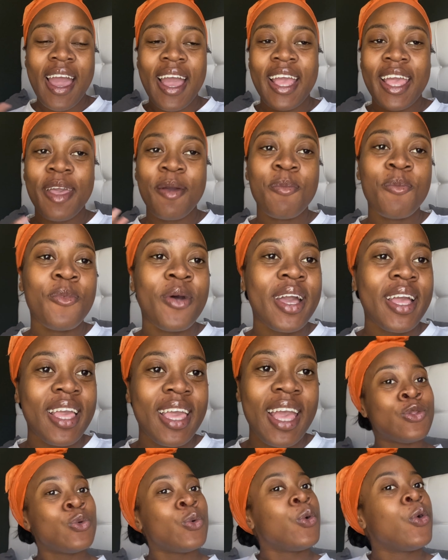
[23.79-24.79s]
i am
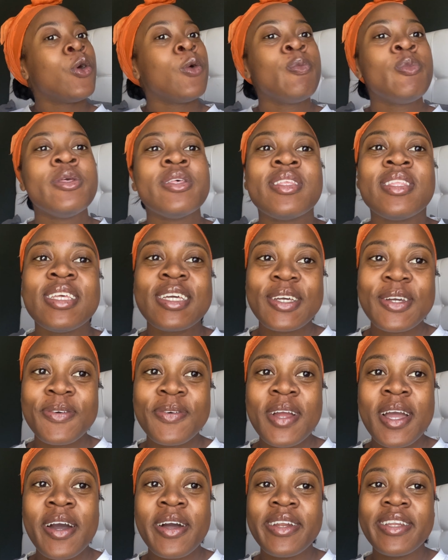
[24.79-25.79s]
Mwange i hope you stick
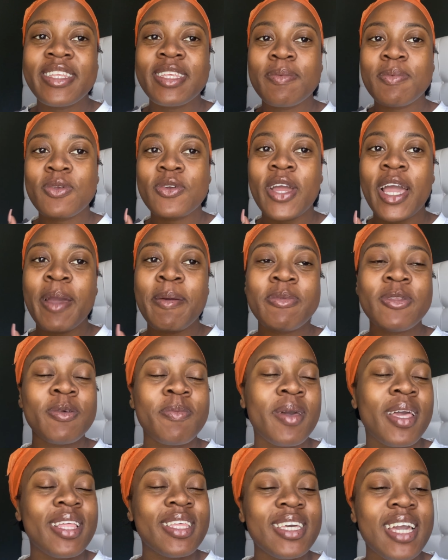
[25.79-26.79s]
around subscribe to
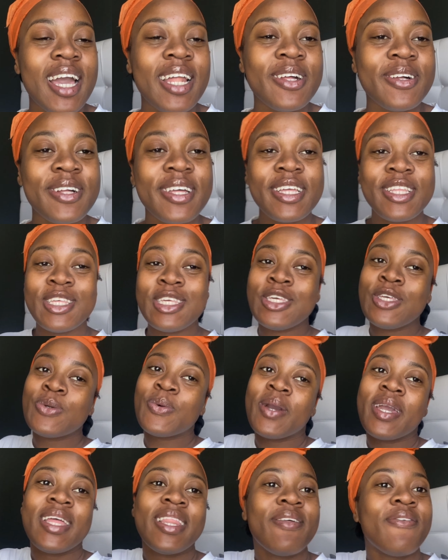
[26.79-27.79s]
my channel and
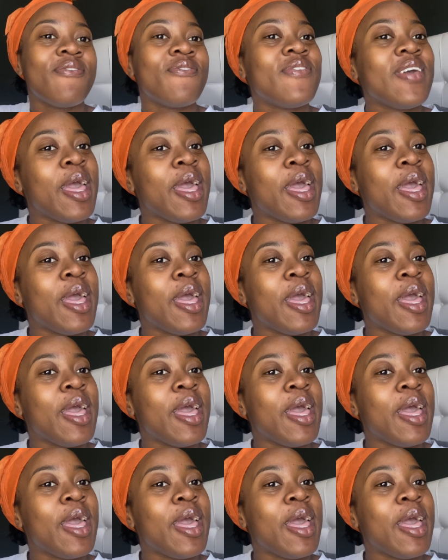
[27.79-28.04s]
join the